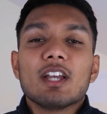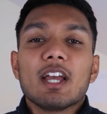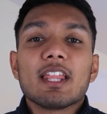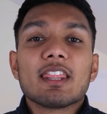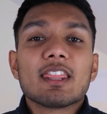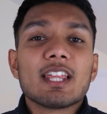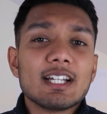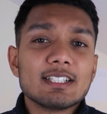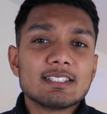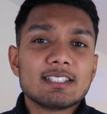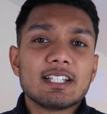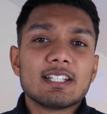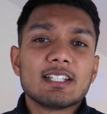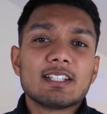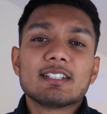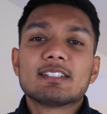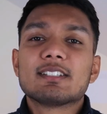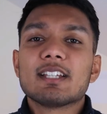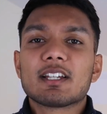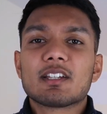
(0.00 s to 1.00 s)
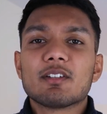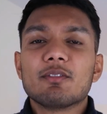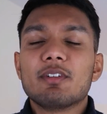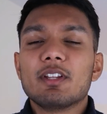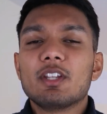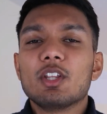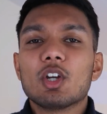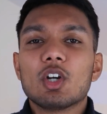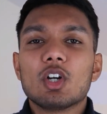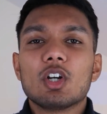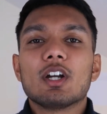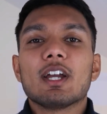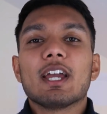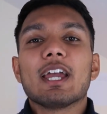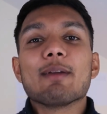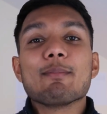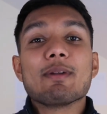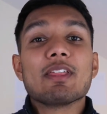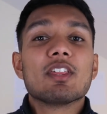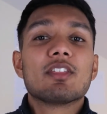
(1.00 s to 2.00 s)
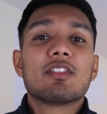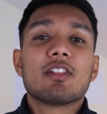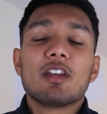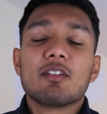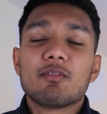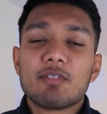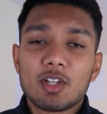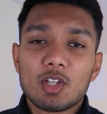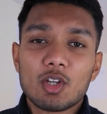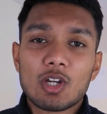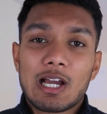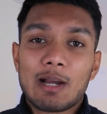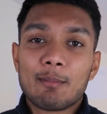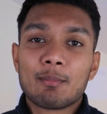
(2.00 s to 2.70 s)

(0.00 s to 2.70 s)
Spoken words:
And that is the end of the second video. And in the third video,